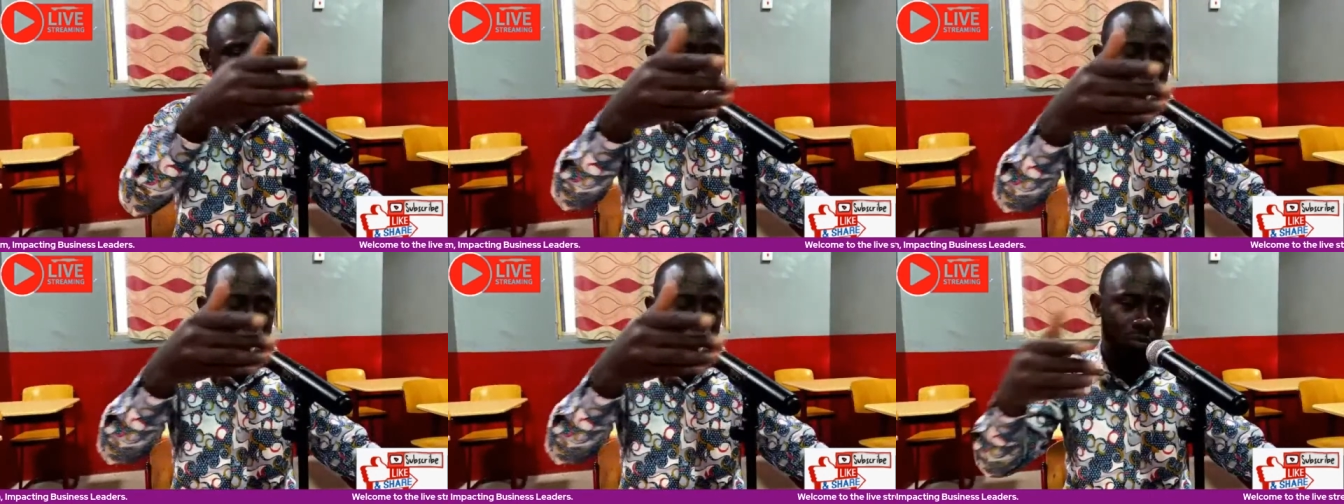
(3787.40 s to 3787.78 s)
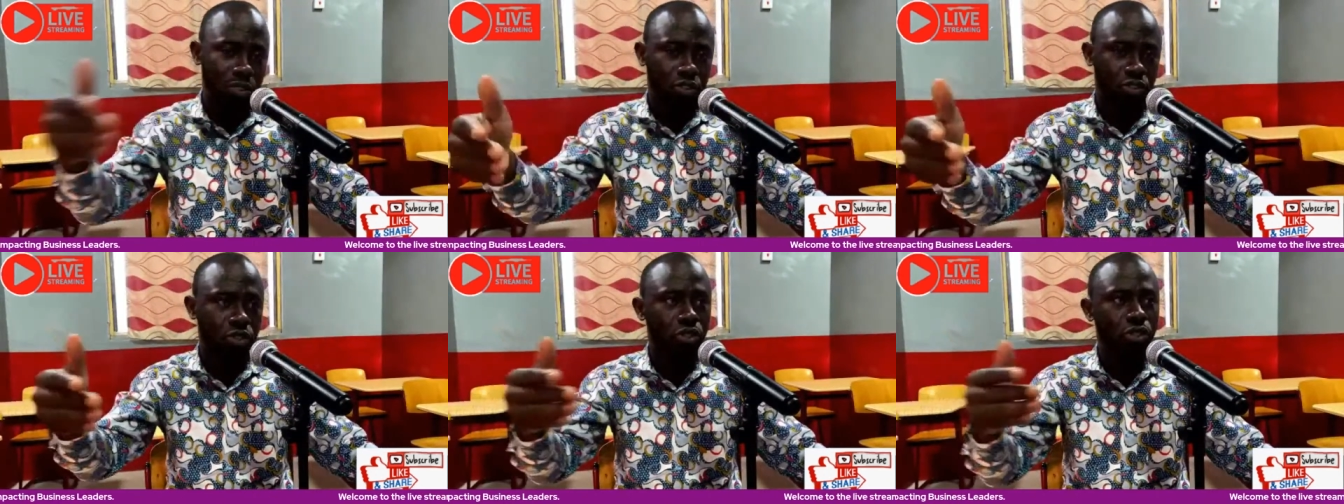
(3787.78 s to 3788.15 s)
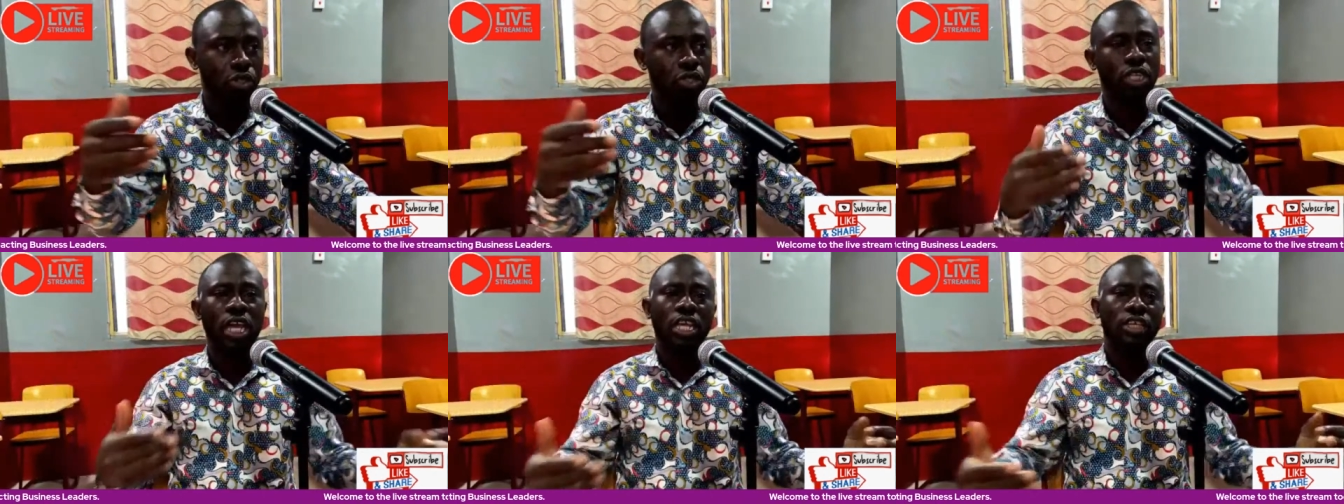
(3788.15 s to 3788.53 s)
supposed to use,
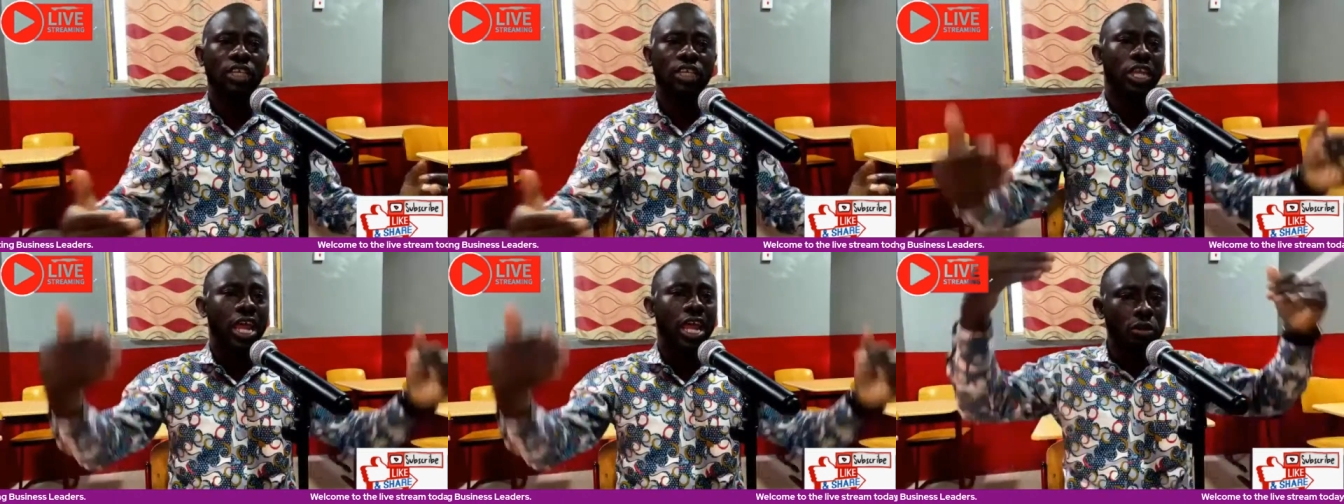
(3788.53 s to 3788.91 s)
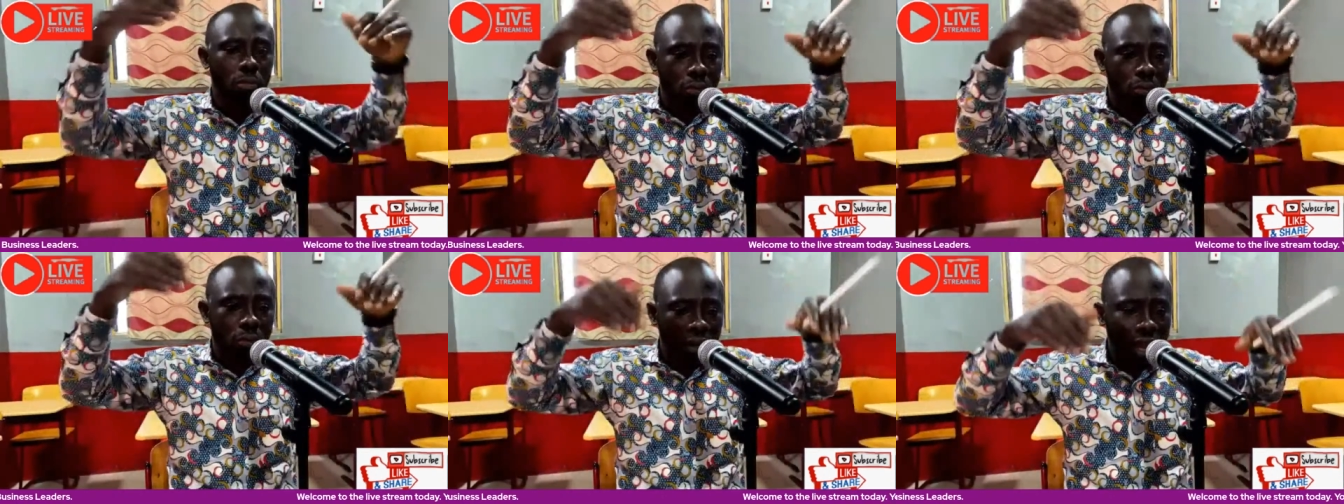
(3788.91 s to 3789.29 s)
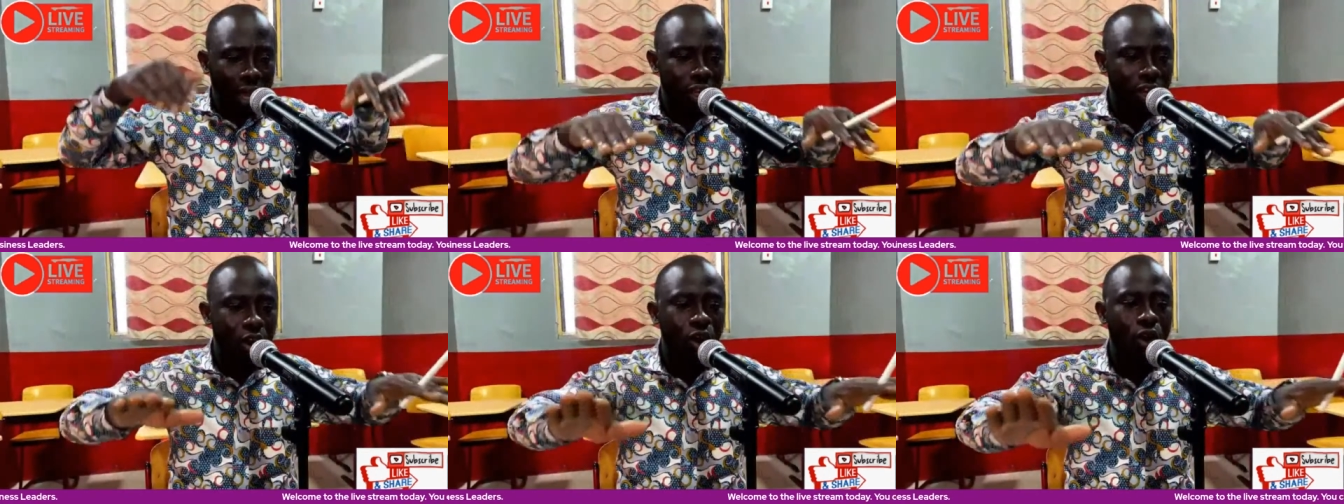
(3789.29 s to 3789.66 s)
you, then you put them in
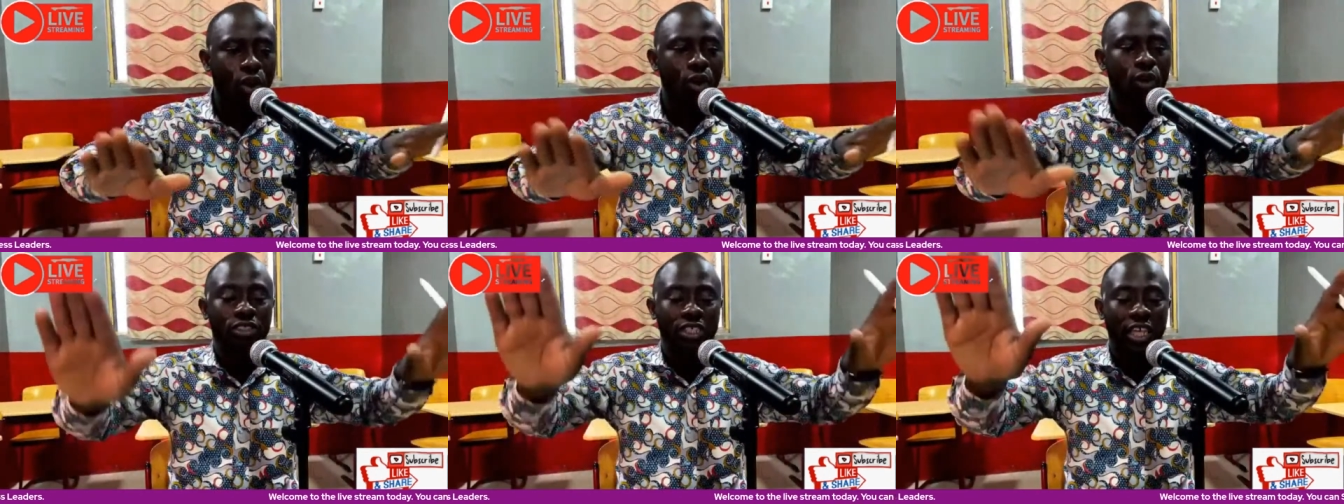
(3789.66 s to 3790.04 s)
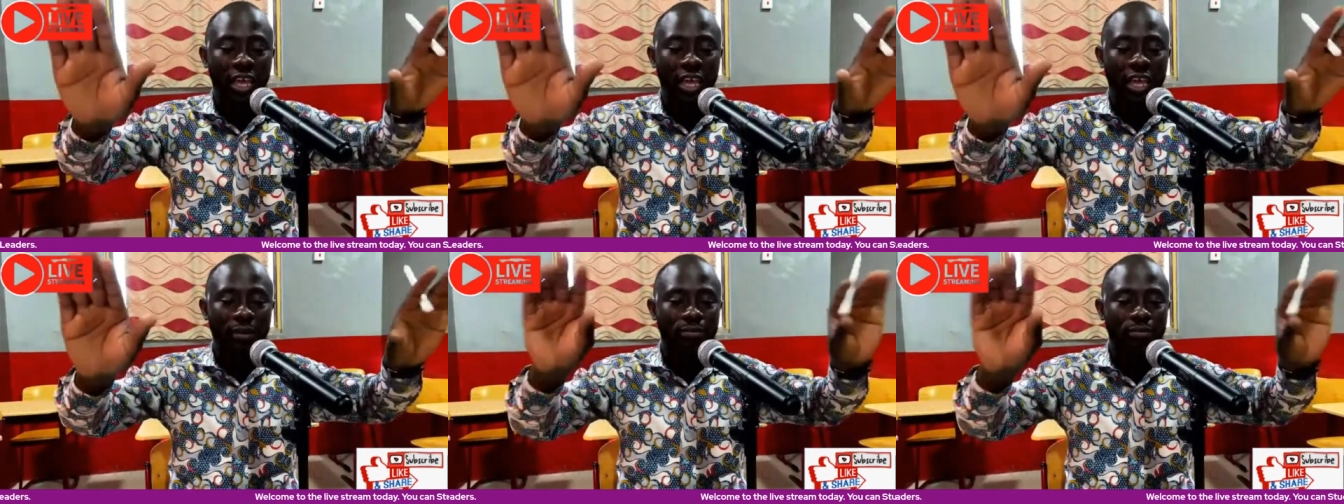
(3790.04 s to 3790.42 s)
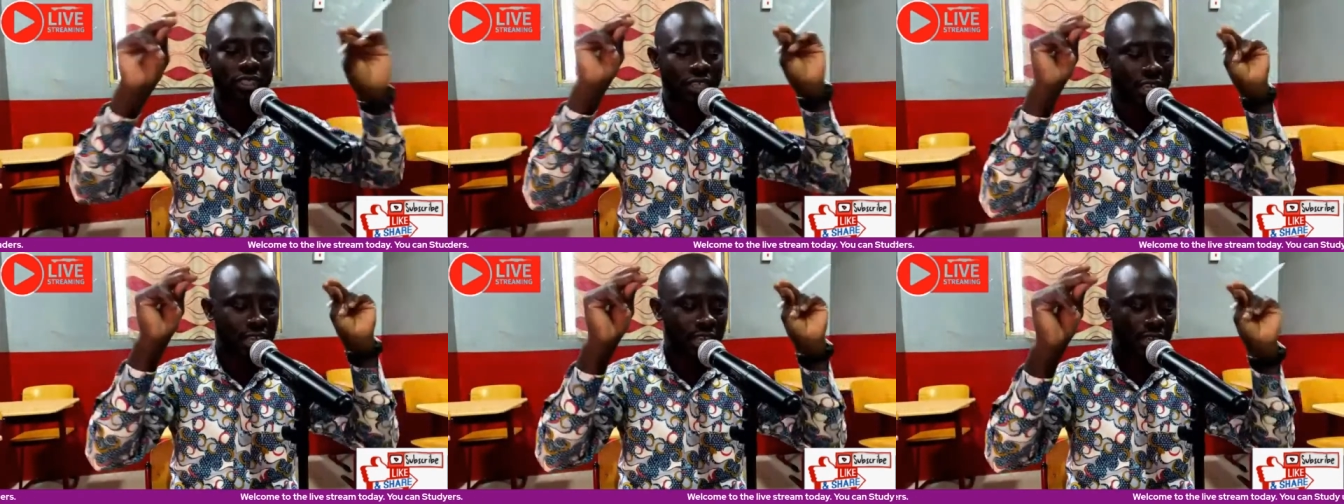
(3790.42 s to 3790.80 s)
your own terms,
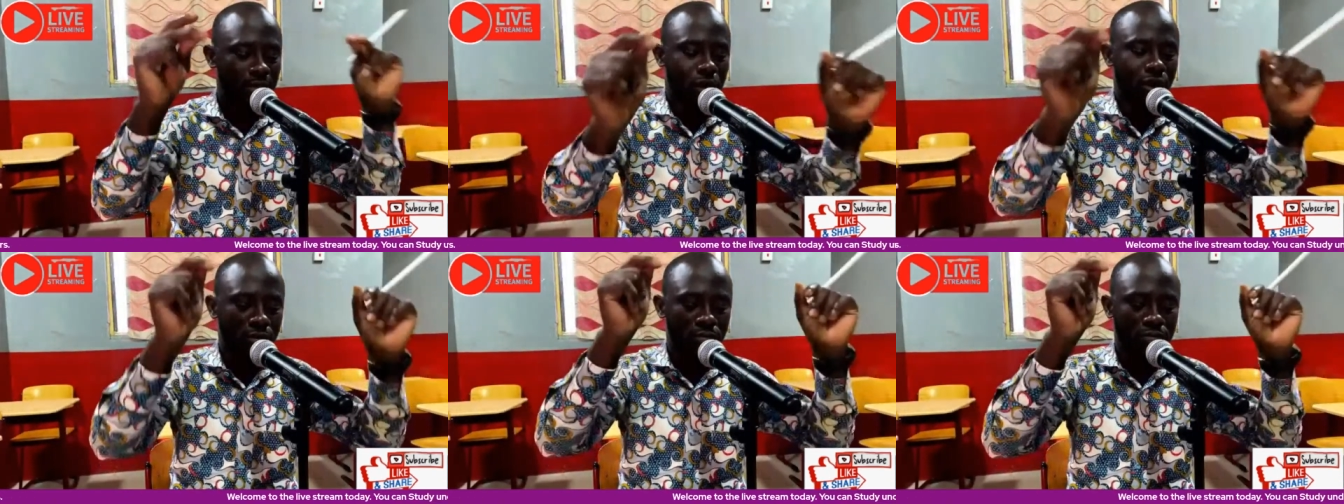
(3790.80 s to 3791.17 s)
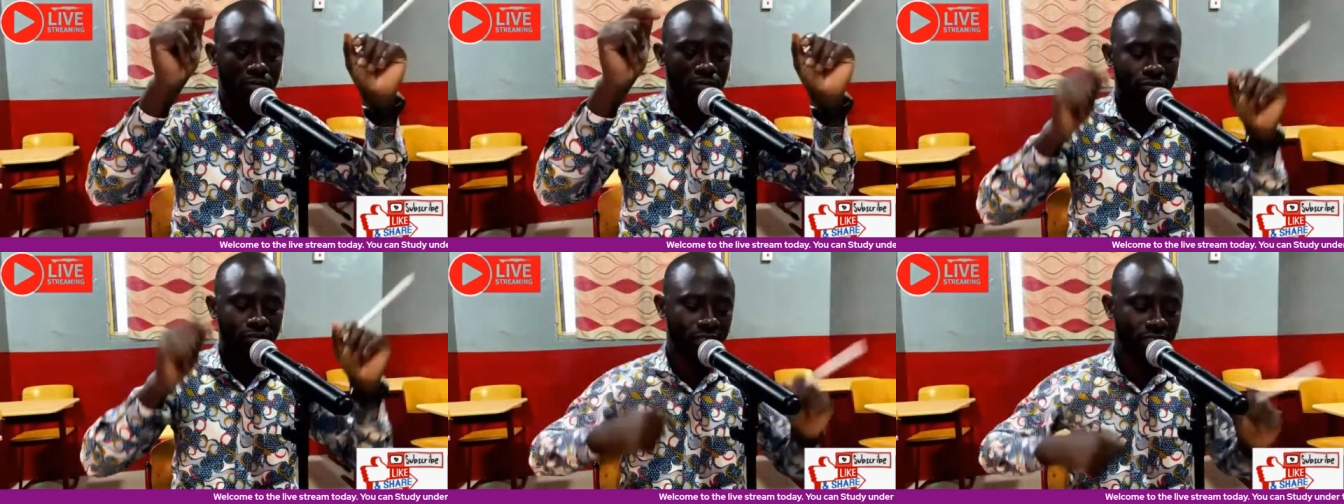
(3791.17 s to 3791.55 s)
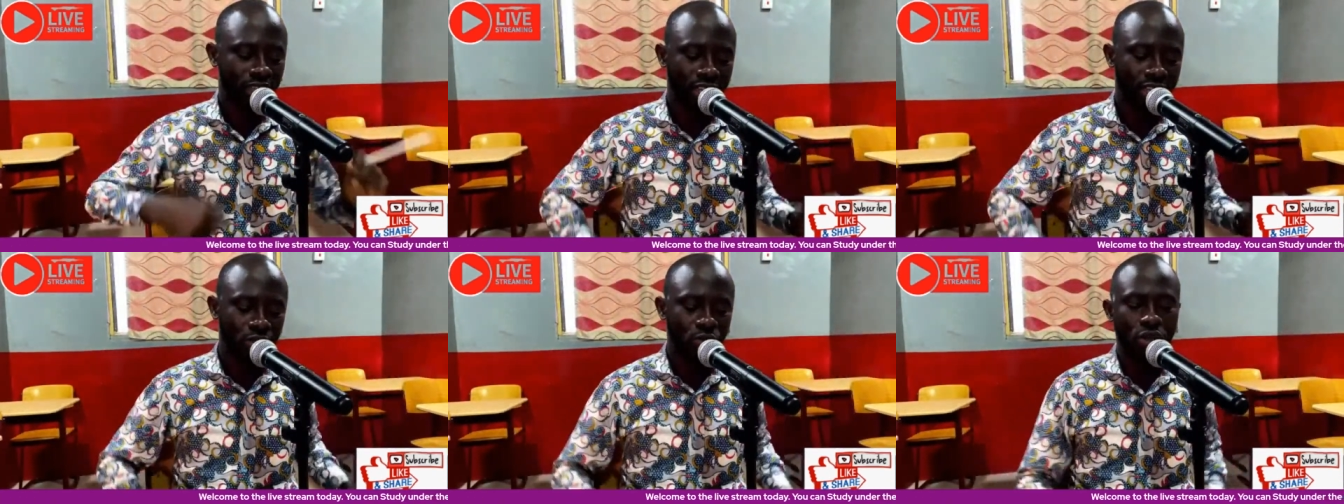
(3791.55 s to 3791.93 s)
boom,
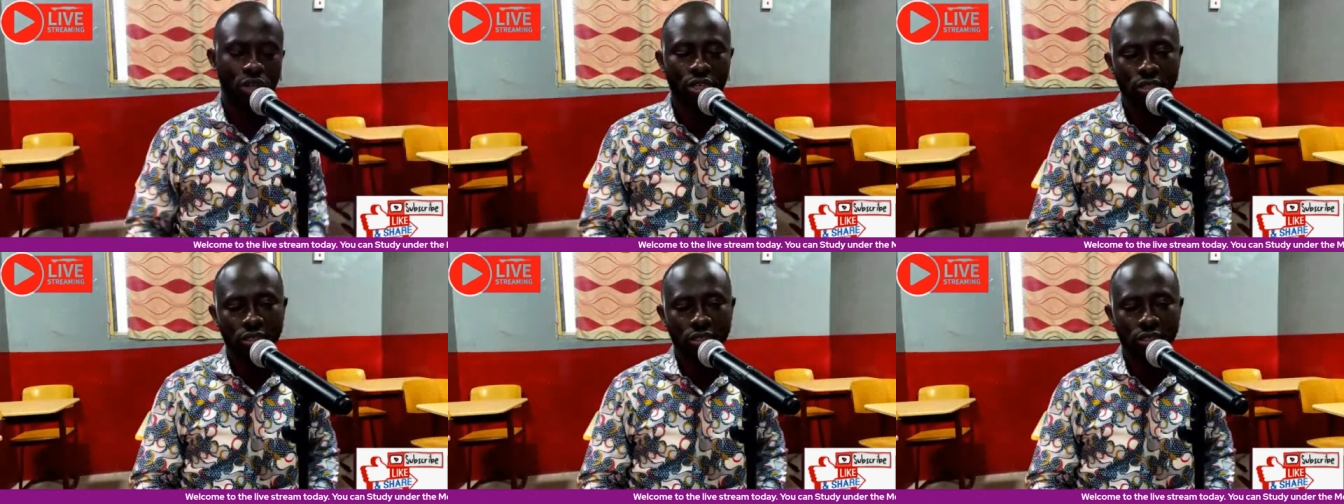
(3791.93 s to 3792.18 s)
guess what?